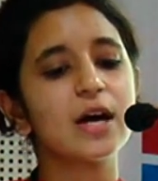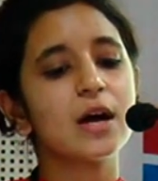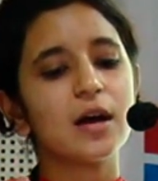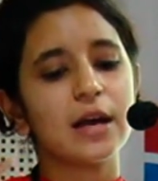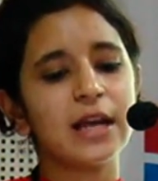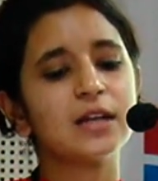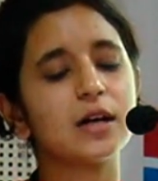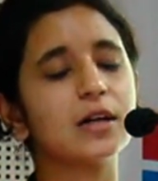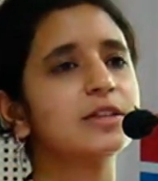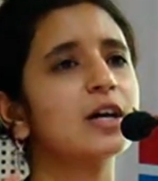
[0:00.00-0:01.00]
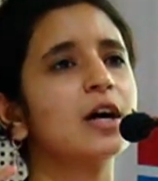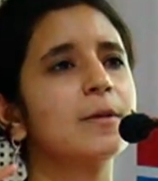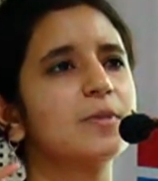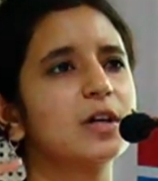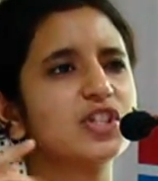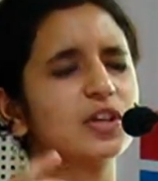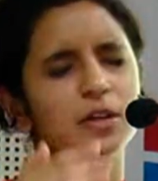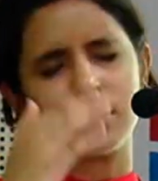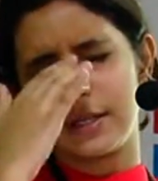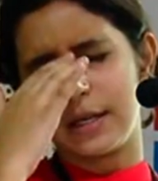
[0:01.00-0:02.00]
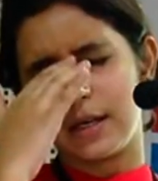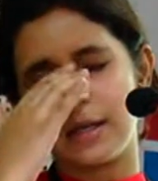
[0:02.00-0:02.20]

in